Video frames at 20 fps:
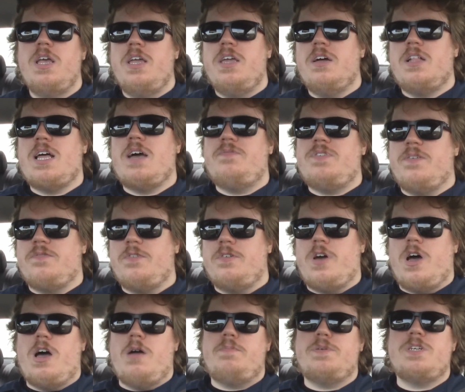you'll have different
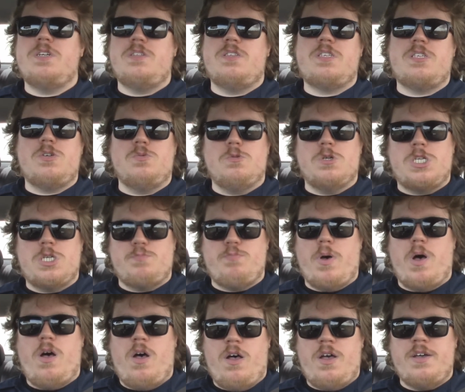options to
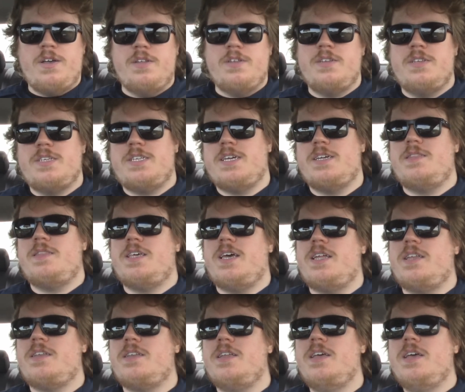respond, and
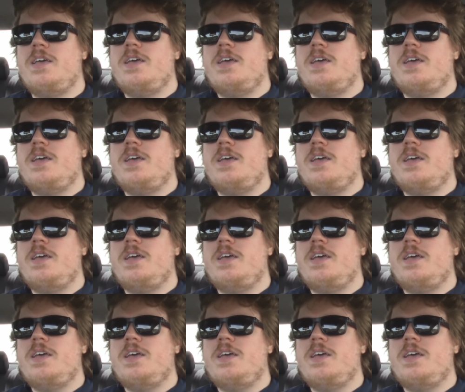then